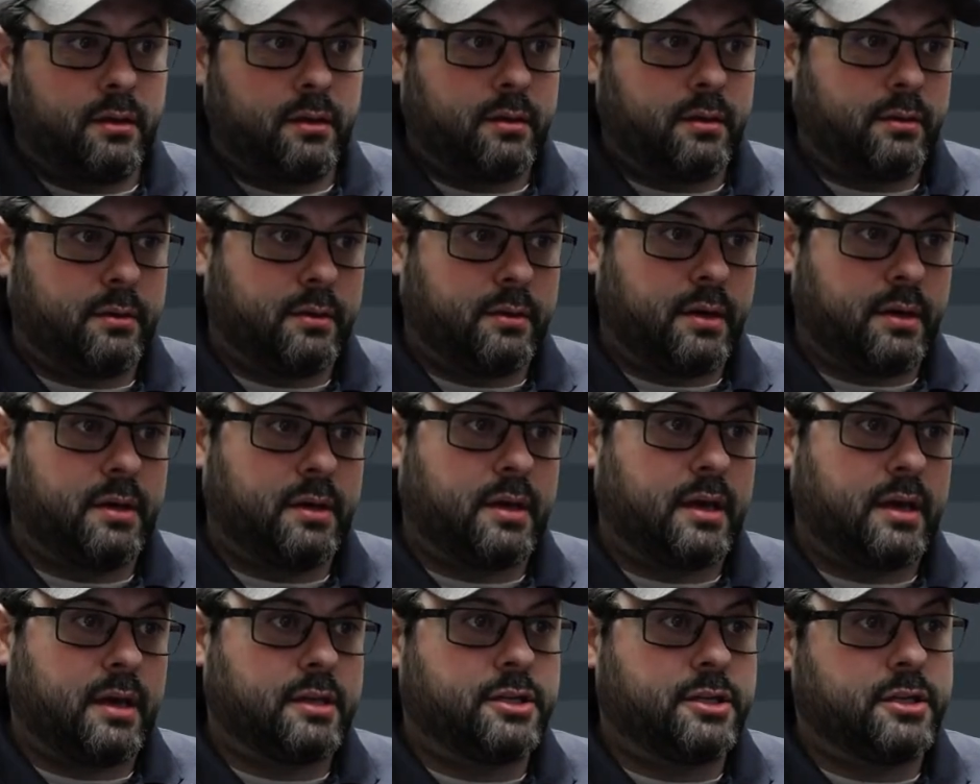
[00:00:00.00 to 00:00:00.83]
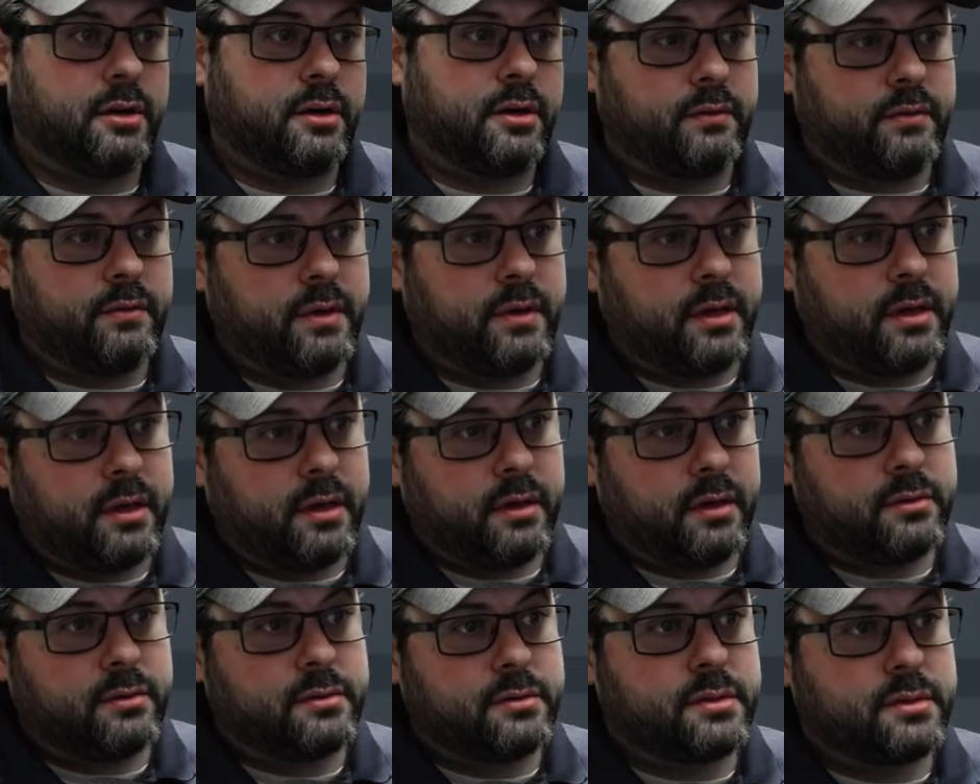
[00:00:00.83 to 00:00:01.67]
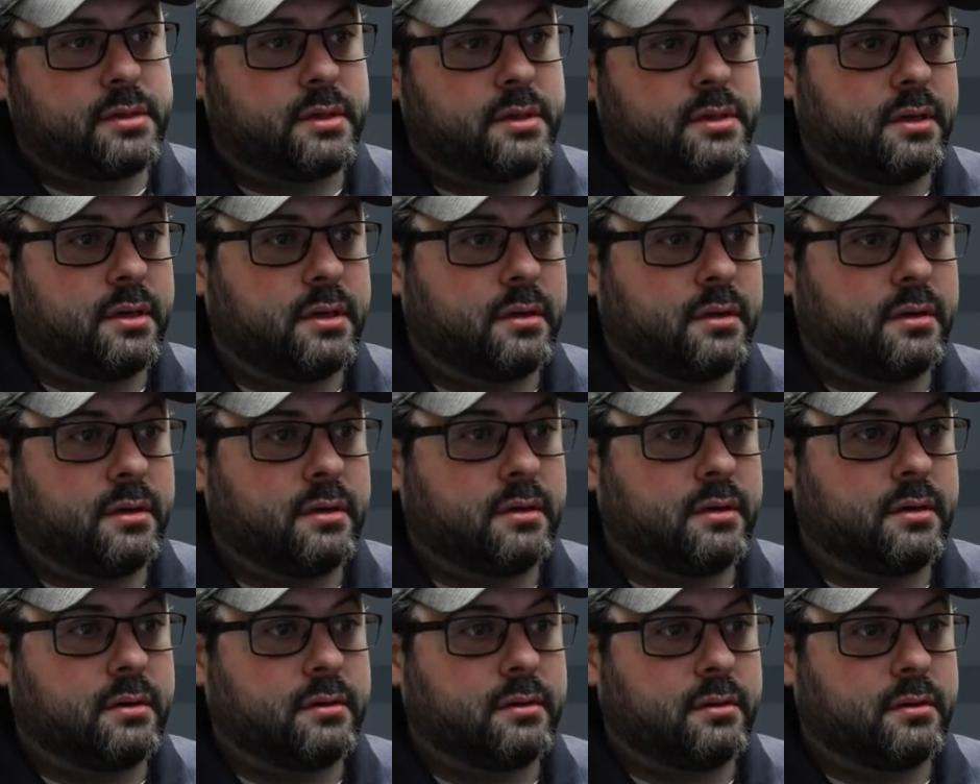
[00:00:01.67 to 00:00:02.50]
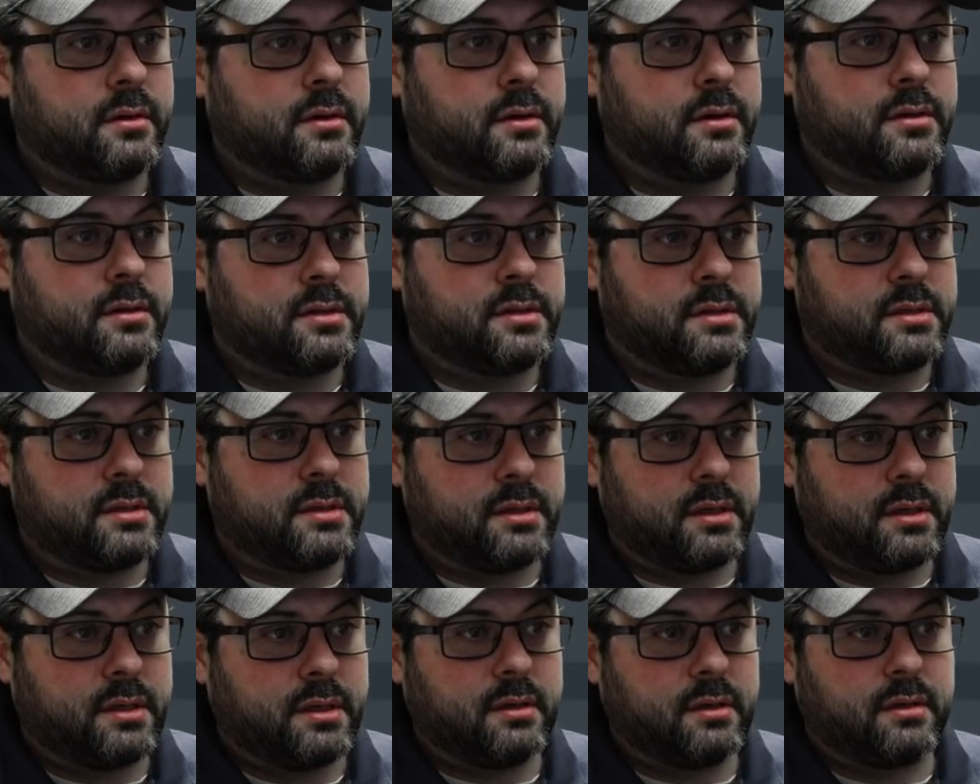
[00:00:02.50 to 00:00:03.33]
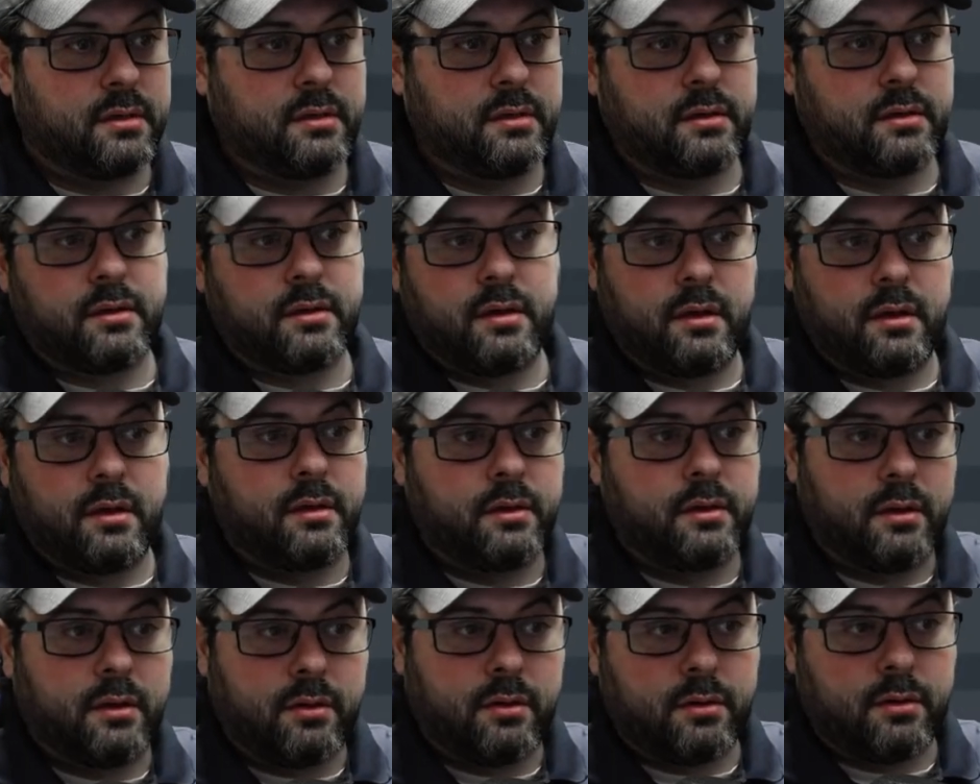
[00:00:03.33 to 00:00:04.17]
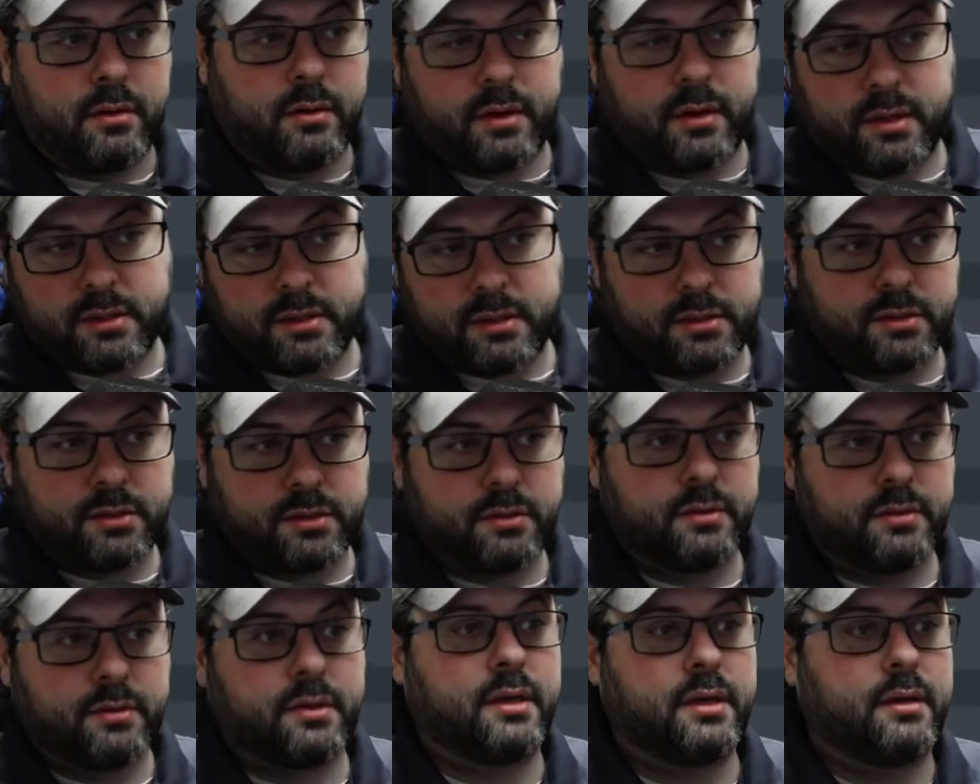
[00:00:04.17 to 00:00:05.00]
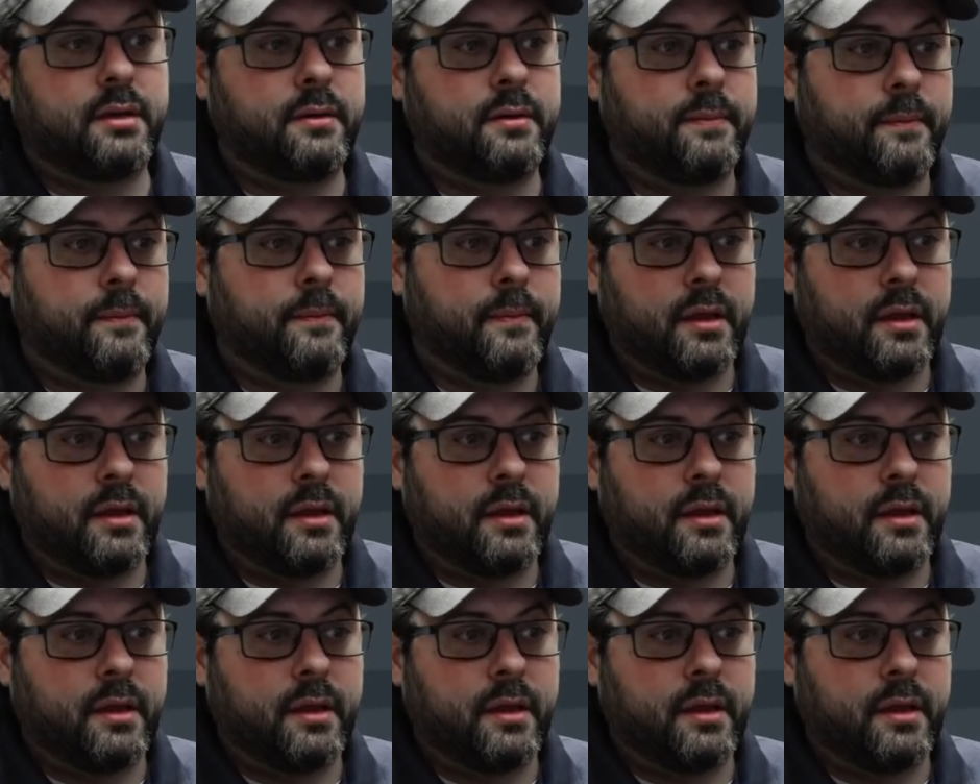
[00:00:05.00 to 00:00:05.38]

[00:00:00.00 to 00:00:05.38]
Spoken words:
Right, I shared videos here. You can see the whole history.